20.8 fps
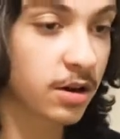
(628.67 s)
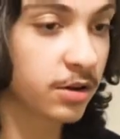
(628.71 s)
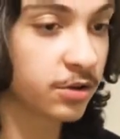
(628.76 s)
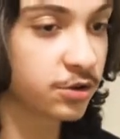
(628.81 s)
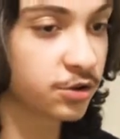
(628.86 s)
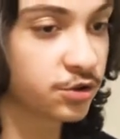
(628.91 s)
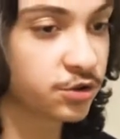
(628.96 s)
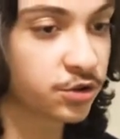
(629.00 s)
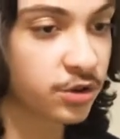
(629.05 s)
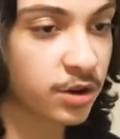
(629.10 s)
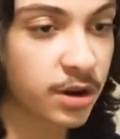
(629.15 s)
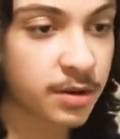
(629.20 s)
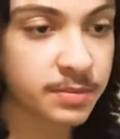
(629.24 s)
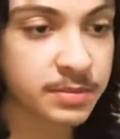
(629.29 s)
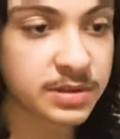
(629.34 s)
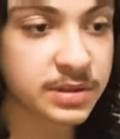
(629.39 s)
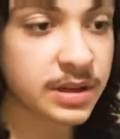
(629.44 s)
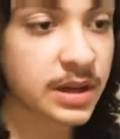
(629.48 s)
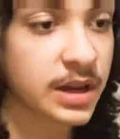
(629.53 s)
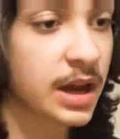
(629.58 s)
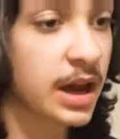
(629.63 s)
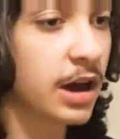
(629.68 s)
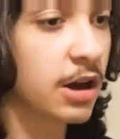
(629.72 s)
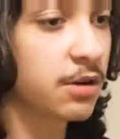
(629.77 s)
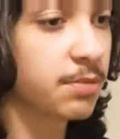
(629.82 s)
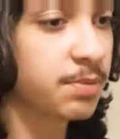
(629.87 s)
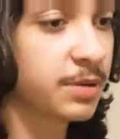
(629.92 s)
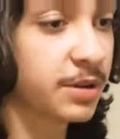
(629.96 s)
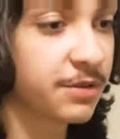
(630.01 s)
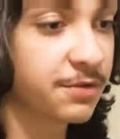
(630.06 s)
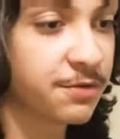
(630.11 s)
the drums, how to
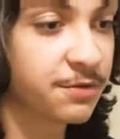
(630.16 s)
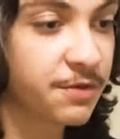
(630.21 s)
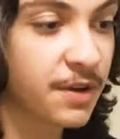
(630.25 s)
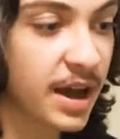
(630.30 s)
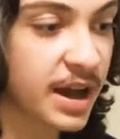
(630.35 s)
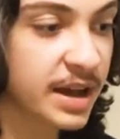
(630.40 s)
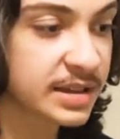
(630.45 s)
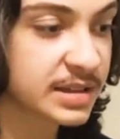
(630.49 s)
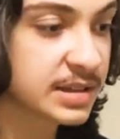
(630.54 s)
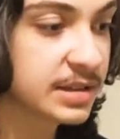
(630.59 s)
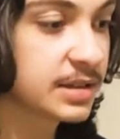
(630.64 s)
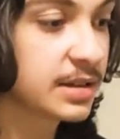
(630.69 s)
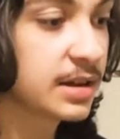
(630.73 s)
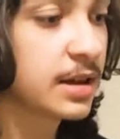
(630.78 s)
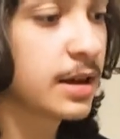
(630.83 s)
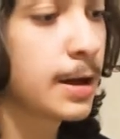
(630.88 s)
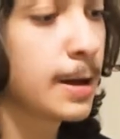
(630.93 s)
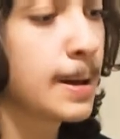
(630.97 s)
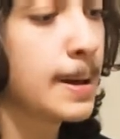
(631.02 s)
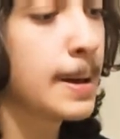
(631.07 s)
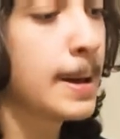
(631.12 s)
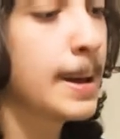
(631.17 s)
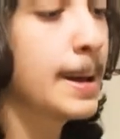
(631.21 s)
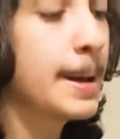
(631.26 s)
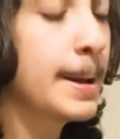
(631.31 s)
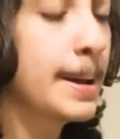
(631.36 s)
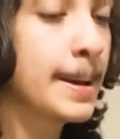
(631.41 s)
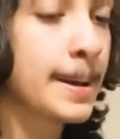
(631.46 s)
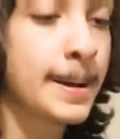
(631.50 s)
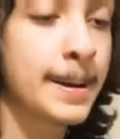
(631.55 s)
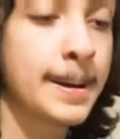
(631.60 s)
play fast,
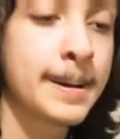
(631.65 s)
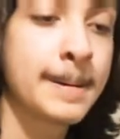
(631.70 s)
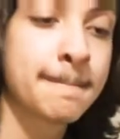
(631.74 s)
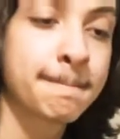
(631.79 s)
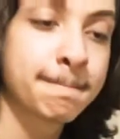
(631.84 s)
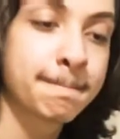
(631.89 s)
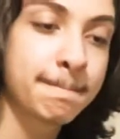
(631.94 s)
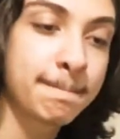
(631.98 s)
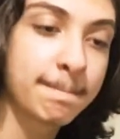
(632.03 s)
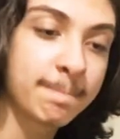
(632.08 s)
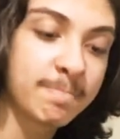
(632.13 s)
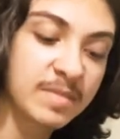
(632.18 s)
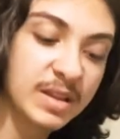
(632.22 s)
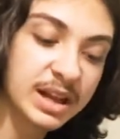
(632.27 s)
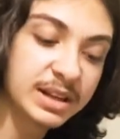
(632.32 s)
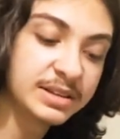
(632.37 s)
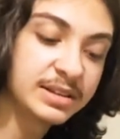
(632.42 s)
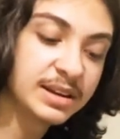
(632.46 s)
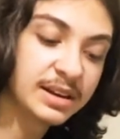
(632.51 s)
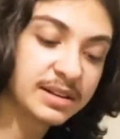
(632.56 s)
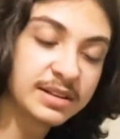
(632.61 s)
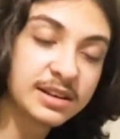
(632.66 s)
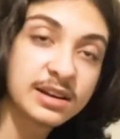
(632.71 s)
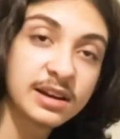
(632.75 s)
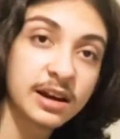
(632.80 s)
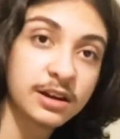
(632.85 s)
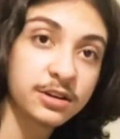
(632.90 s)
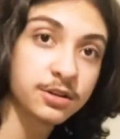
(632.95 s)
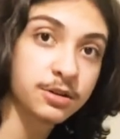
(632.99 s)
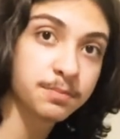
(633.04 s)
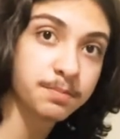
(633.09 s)
and technique on
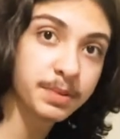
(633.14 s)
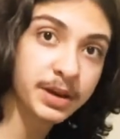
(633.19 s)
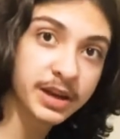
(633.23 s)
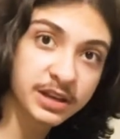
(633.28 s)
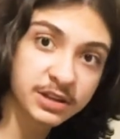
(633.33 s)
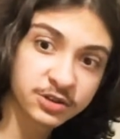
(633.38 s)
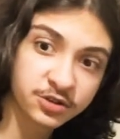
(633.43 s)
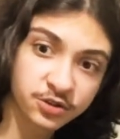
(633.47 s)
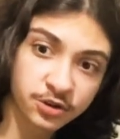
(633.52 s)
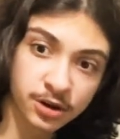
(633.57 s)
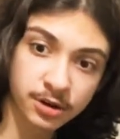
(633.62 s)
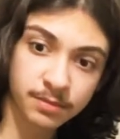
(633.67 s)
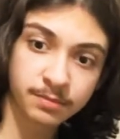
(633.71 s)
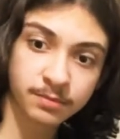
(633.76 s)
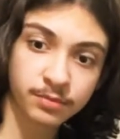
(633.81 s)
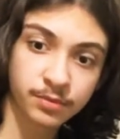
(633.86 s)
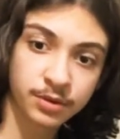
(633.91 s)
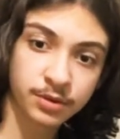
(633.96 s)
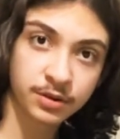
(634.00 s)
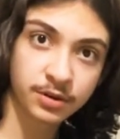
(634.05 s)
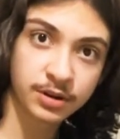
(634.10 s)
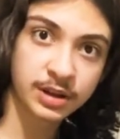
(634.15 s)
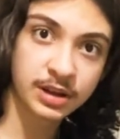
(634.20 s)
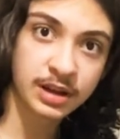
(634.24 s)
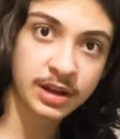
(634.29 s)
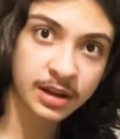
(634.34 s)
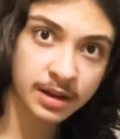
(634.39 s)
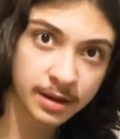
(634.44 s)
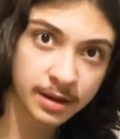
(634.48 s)
your bass drum with your kick,